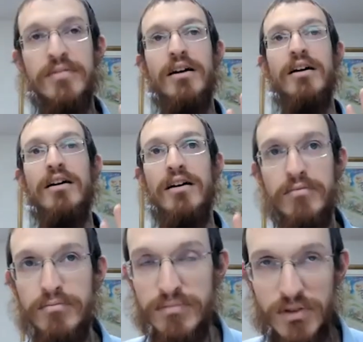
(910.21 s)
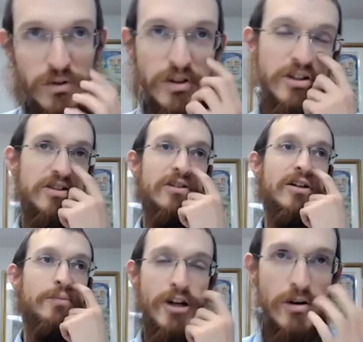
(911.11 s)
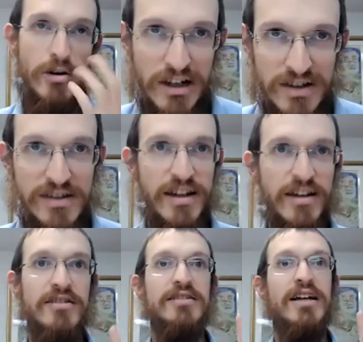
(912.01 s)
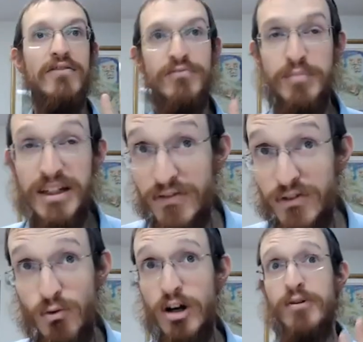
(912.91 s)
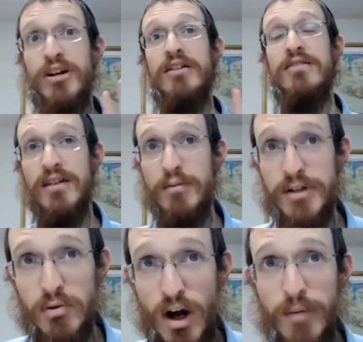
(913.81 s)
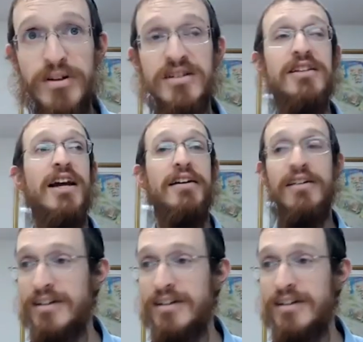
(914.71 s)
You could just look up to God without a snake on a staff. B, if you want to put anything up there, why put a snake?